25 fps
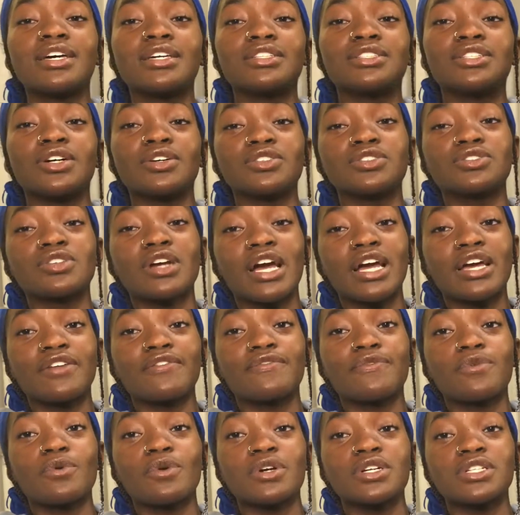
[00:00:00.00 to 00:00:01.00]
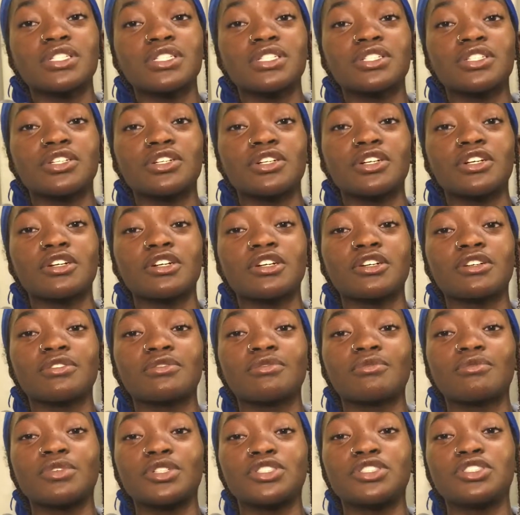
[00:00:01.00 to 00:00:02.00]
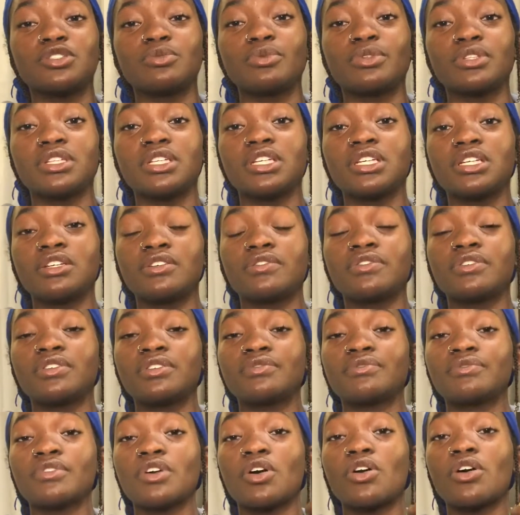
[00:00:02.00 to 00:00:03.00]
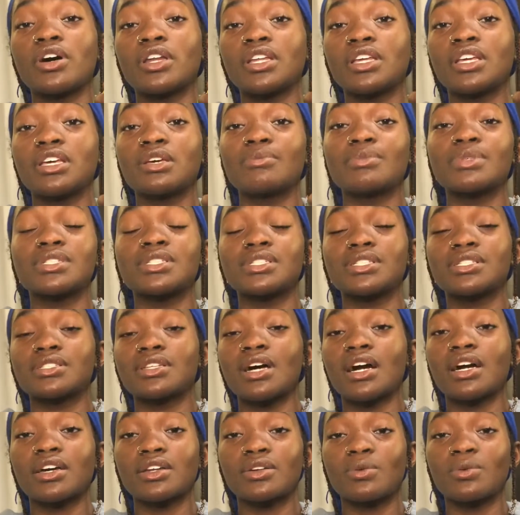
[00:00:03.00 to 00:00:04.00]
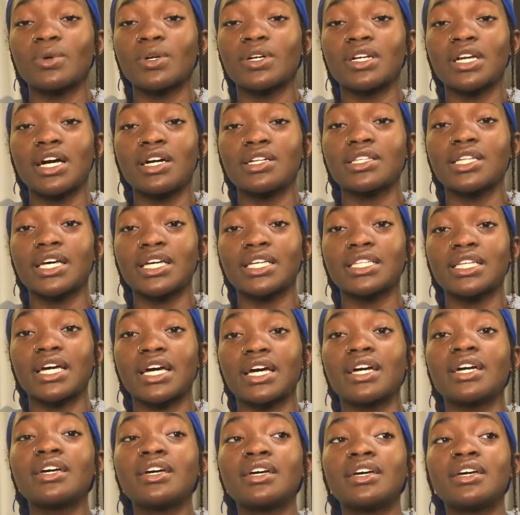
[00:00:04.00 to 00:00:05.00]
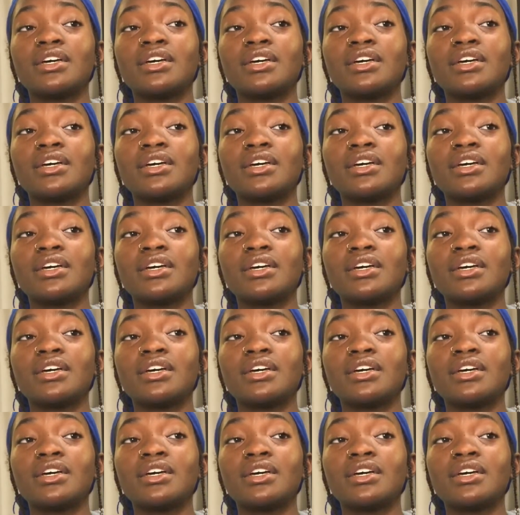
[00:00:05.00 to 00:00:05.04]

Don't try and force what you believe on him. It's just not going to work out like that.